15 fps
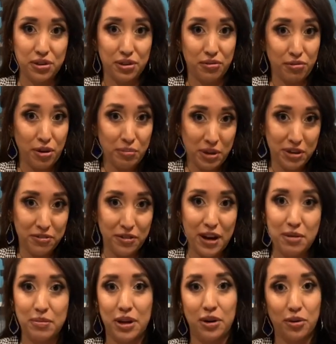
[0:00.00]
from
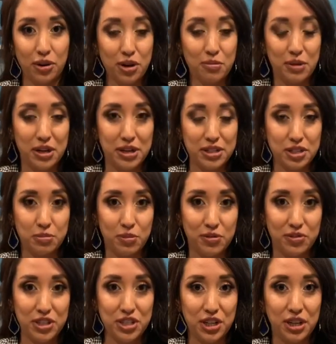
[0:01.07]
confinement or community
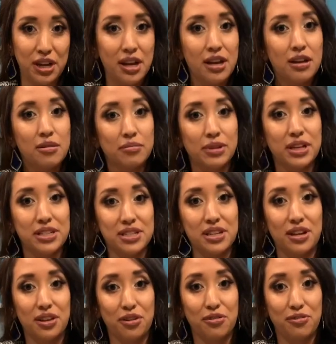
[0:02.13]
supervision, plus
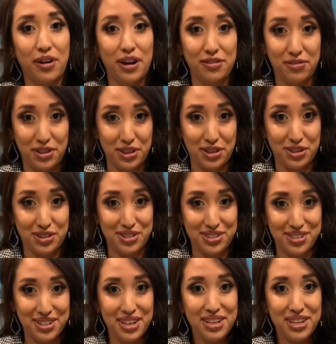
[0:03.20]
another 5 years.